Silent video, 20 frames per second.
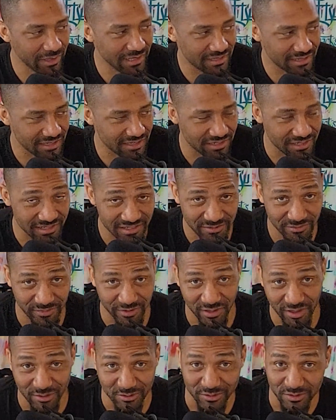messages
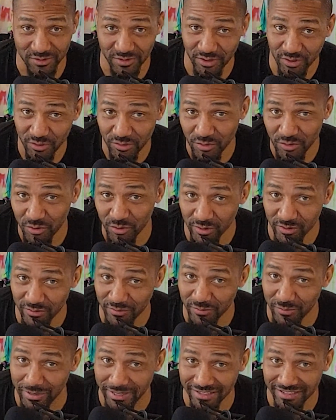for those of you who
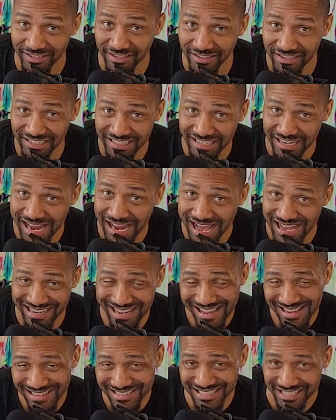have been
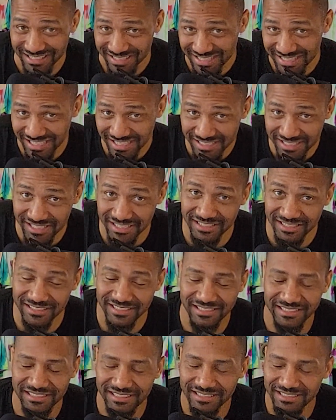not as consistent.